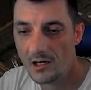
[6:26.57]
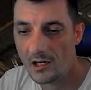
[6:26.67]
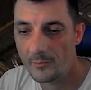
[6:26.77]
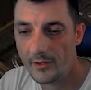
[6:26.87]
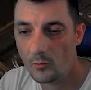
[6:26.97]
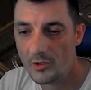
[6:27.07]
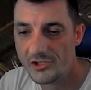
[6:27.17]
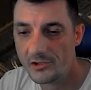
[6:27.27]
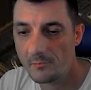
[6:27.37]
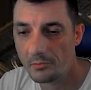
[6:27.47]
And
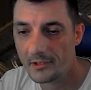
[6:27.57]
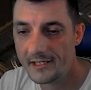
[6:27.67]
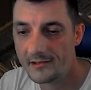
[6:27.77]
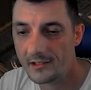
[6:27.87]
once you complete